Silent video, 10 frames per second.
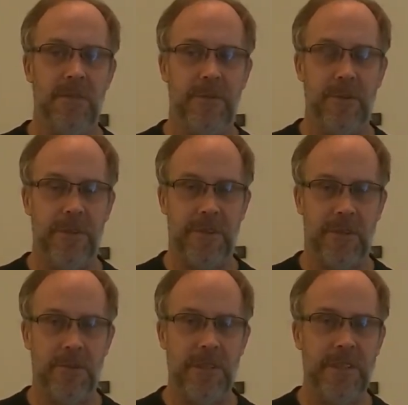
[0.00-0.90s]
for the
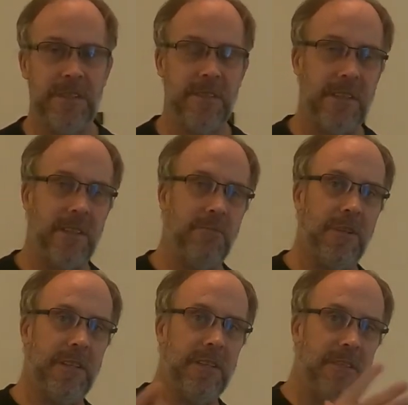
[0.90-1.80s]
toys so they can
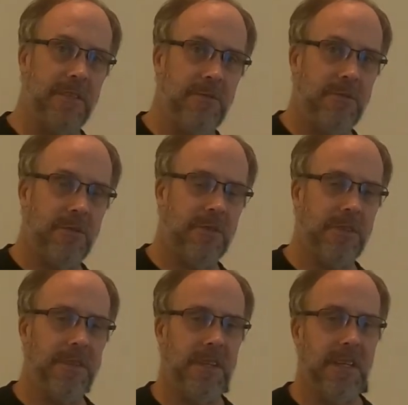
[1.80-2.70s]
bring in the new
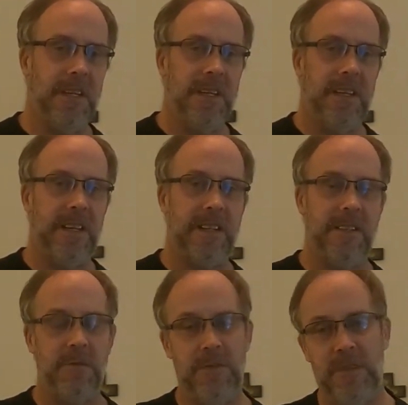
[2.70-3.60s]
toys and
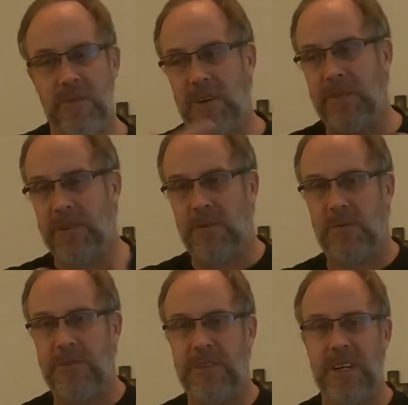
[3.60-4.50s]
get rid of all the
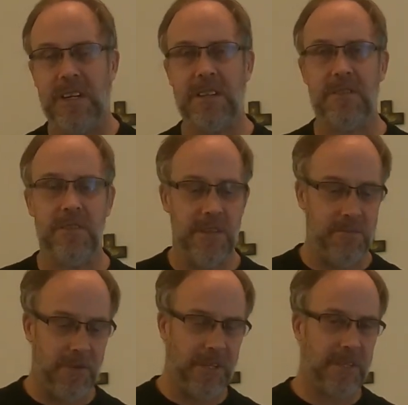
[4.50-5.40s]
old stock. So they
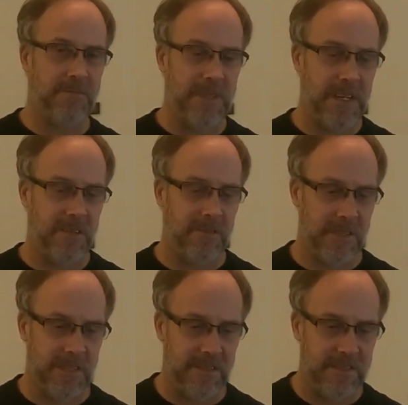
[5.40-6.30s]
mark them down
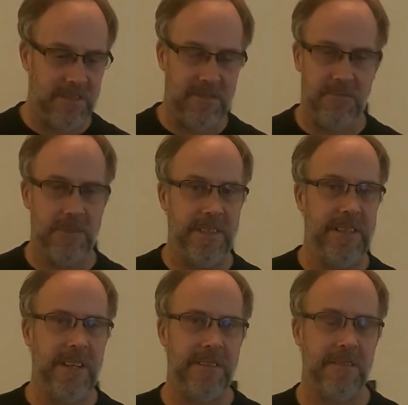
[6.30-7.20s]
like
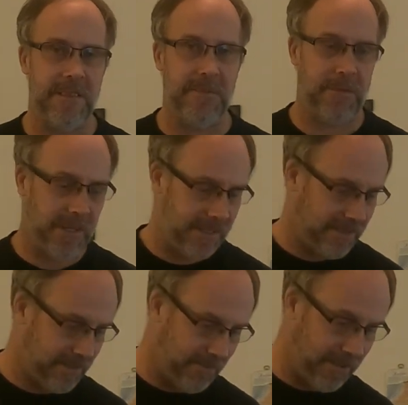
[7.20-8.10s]
ridiculous
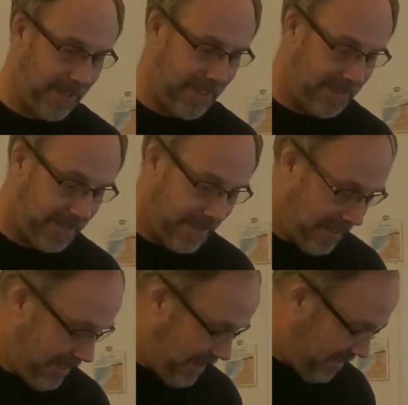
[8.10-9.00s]
prices. But like I said,
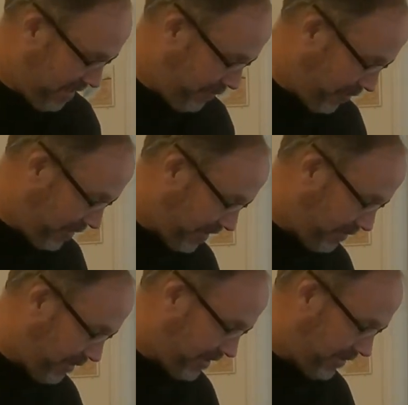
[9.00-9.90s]
the most
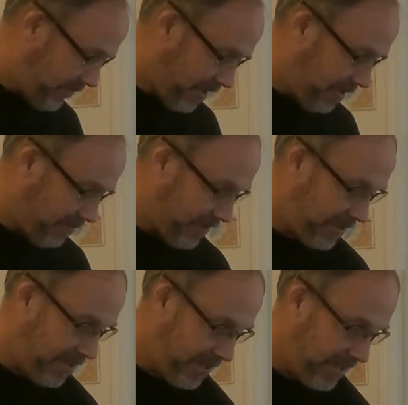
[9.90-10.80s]
expensive thing was
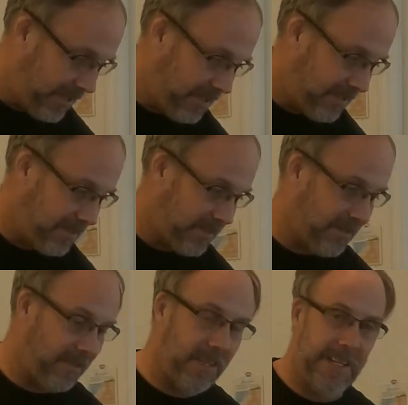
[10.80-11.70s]
the, uh,
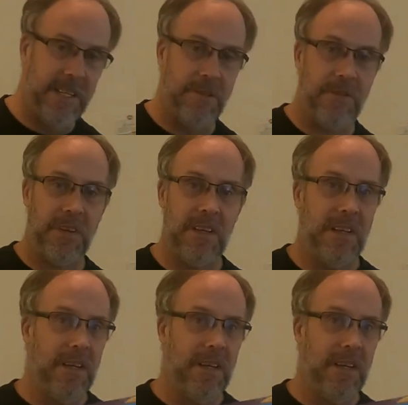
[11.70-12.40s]
the Legos